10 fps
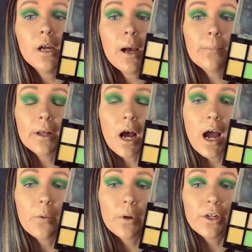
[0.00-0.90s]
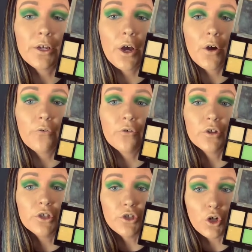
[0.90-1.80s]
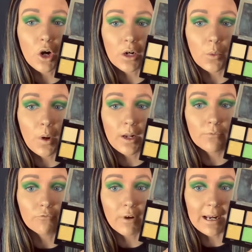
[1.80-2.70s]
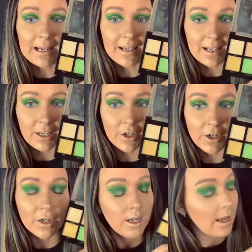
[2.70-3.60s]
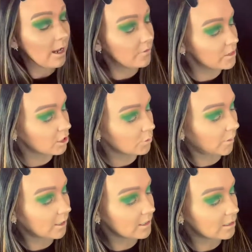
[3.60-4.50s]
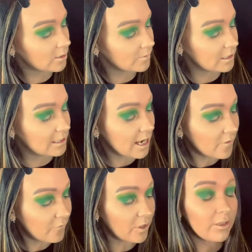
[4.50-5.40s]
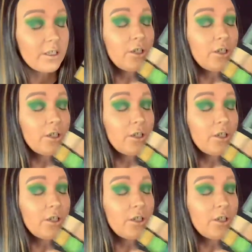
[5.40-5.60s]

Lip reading: But I want to go for the dark one right here. And this one is definitely